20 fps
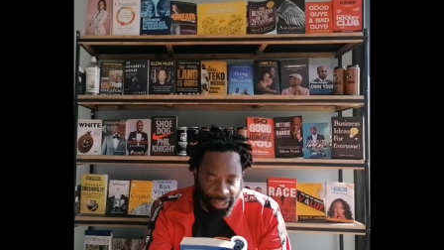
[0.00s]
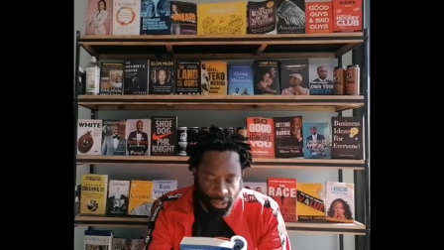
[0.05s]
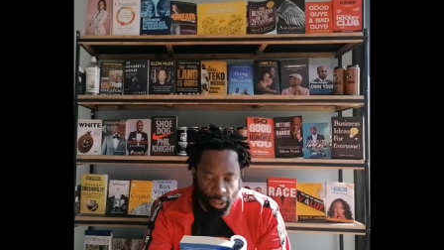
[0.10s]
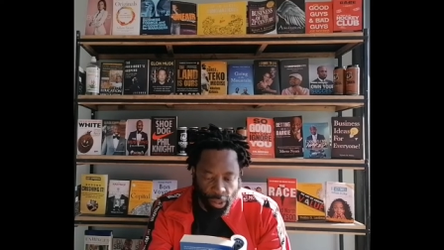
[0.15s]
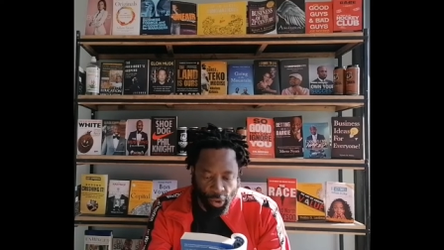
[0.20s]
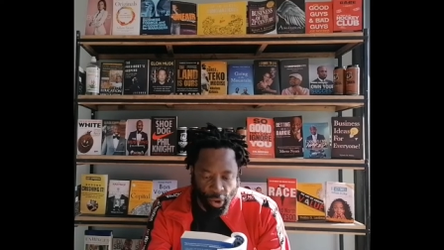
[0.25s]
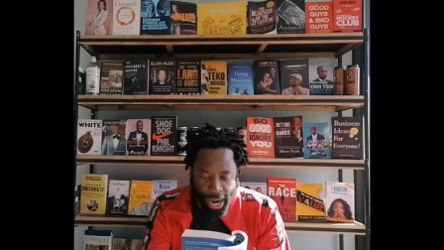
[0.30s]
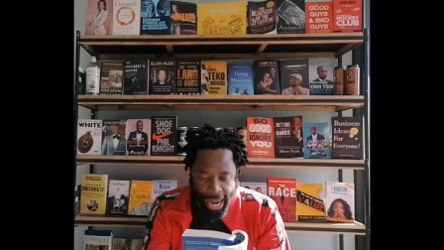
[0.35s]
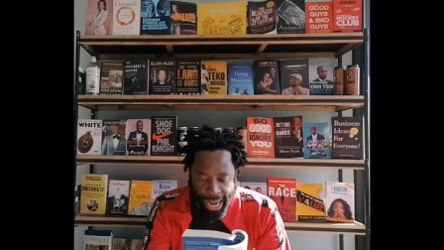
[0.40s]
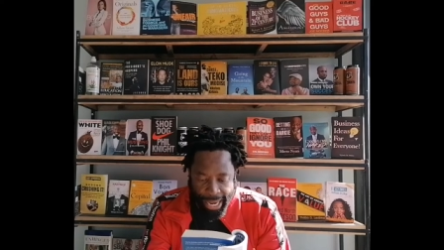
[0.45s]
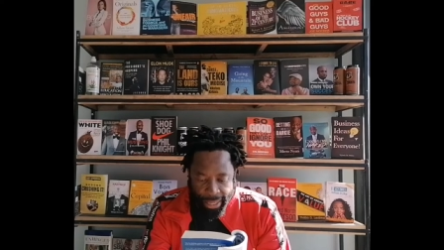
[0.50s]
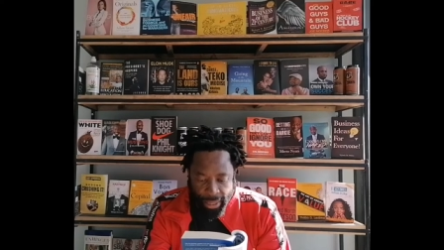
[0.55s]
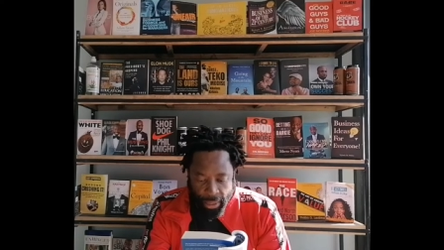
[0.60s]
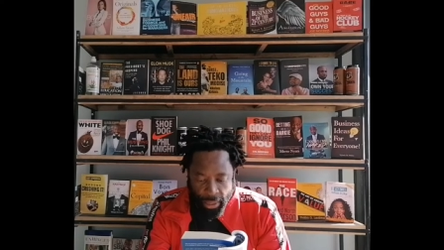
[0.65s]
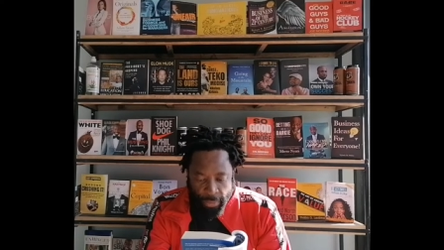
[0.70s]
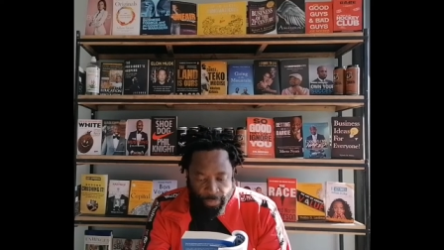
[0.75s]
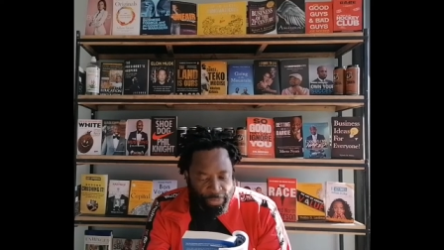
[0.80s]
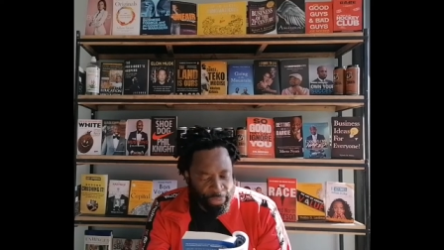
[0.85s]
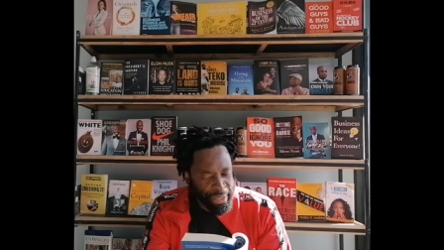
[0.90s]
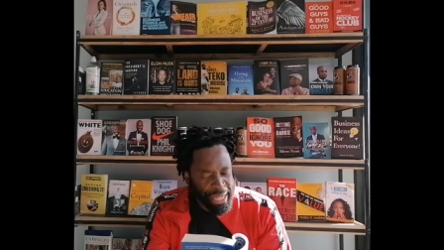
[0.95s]
and grand,
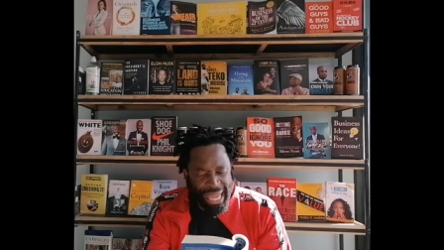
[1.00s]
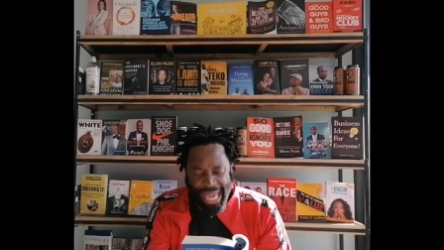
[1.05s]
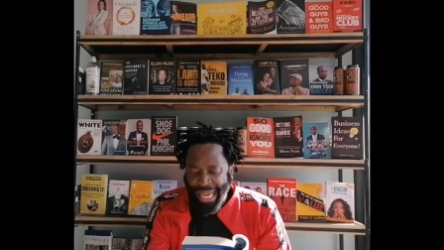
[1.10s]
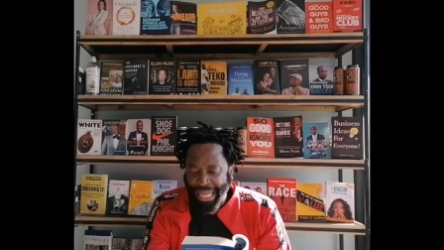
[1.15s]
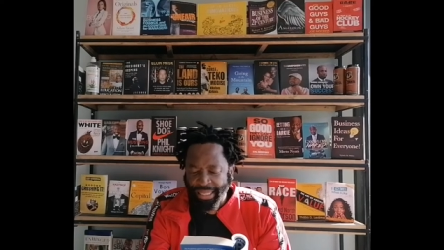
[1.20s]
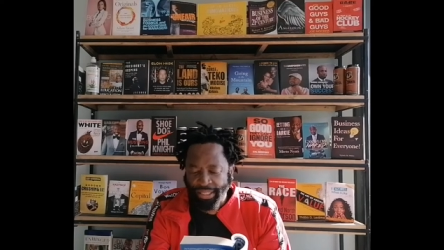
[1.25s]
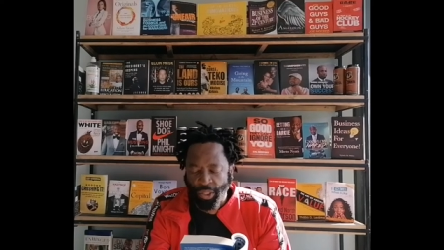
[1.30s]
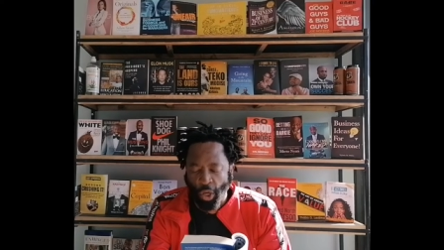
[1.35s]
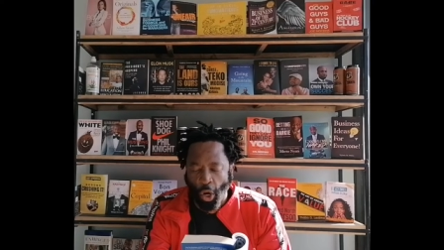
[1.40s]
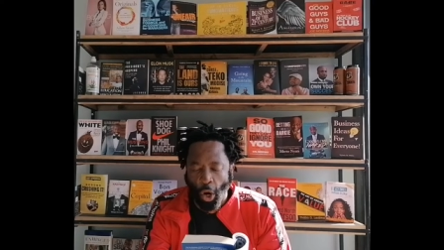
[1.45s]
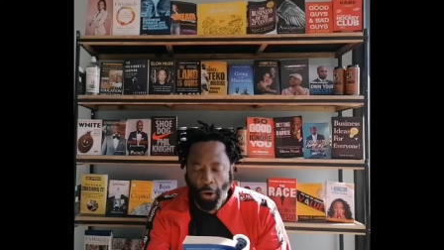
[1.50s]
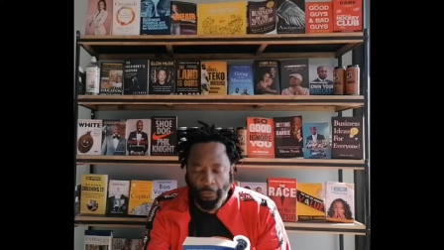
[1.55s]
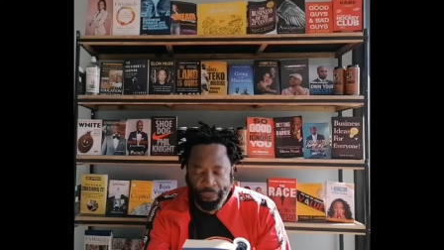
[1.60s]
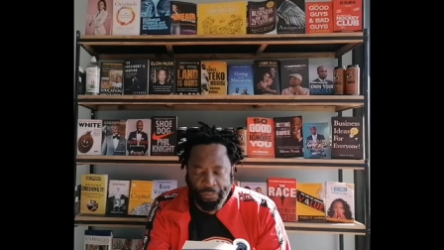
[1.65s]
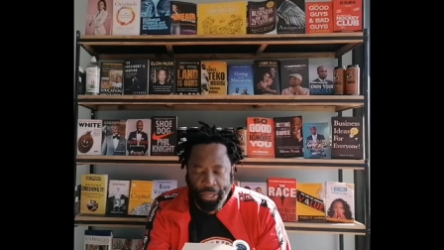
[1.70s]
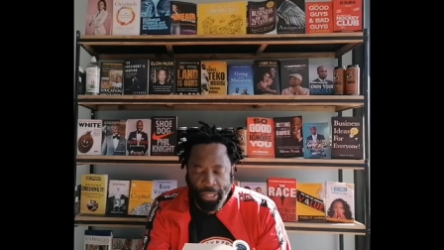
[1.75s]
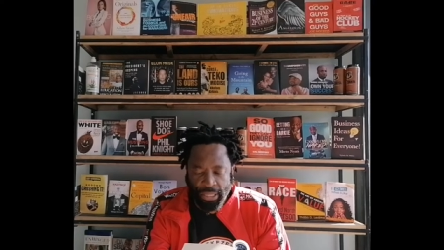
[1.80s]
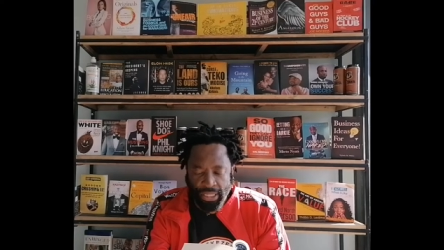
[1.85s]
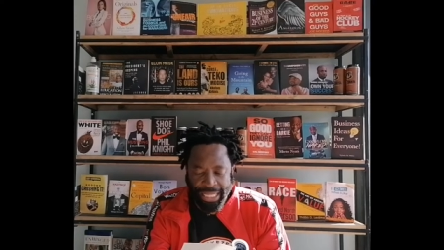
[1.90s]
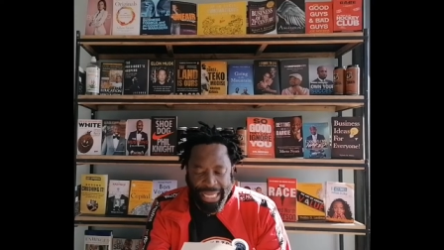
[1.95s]
is
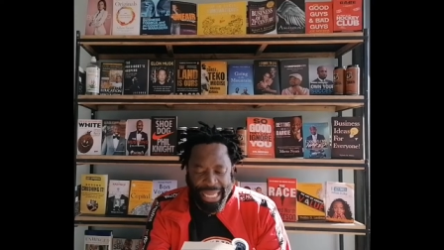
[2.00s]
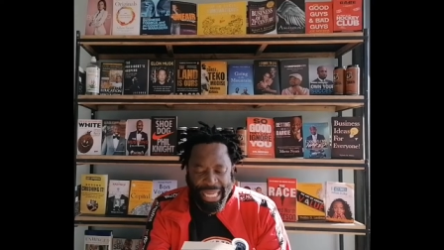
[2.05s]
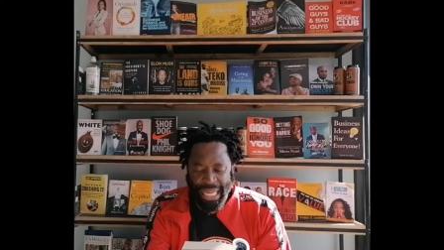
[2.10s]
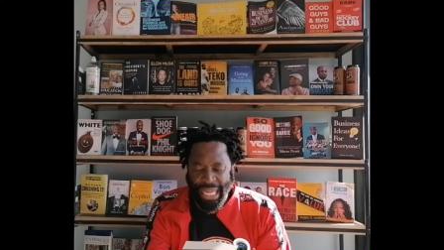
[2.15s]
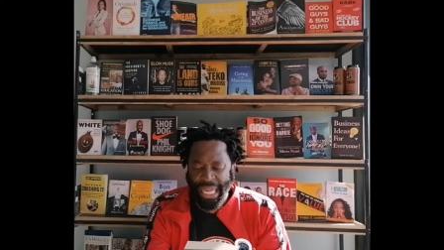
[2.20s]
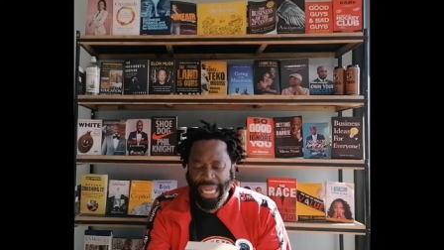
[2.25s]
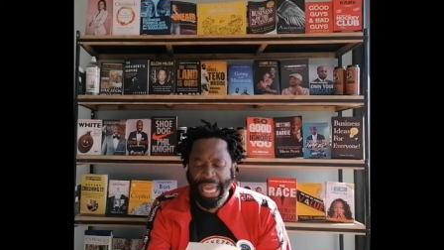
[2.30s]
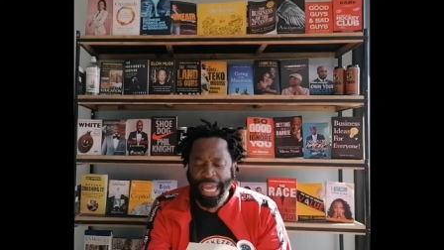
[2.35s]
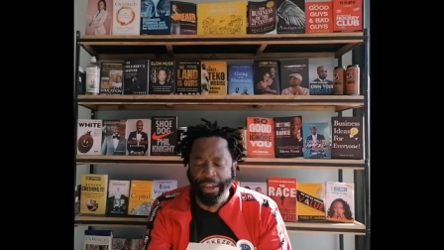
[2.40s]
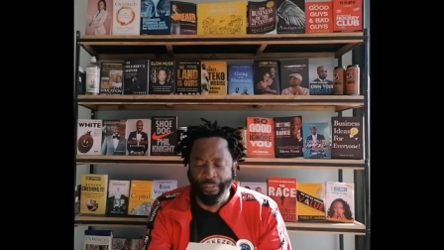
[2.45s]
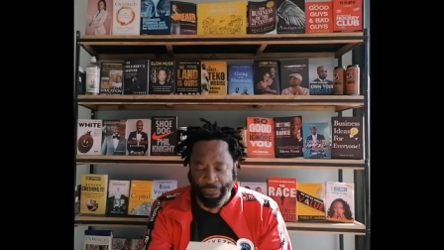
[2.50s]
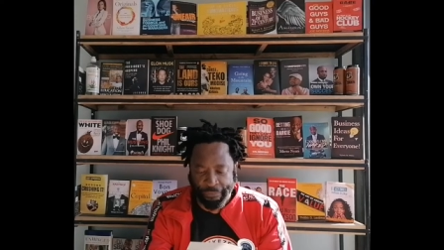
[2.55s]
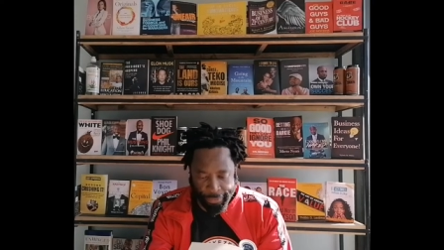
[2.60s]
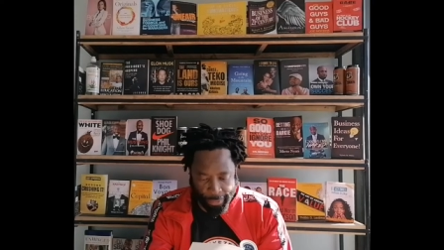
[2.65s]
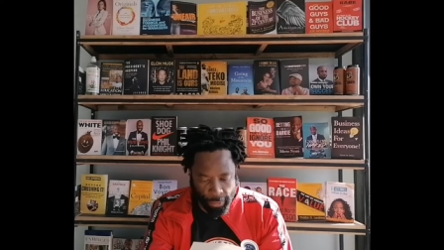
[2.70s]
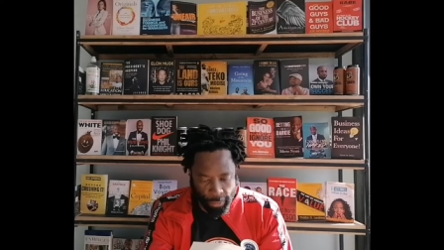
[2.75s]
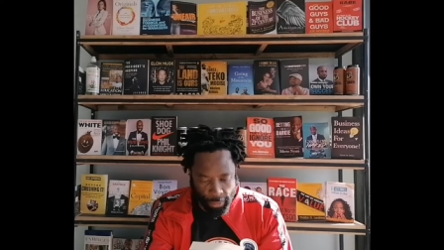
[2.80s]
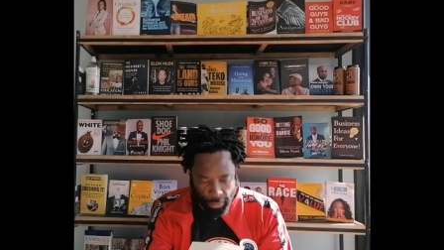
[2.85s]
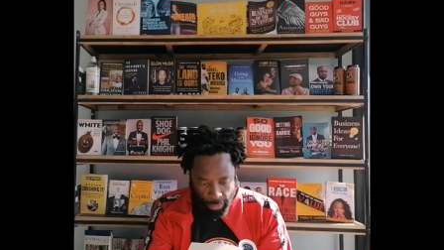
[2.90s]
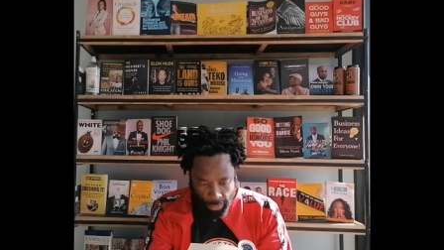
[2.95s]
obviously
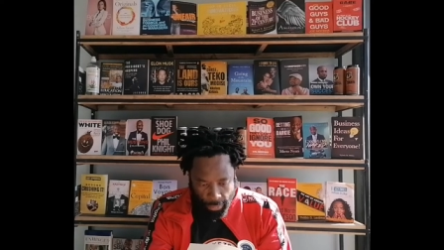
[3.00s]
evil.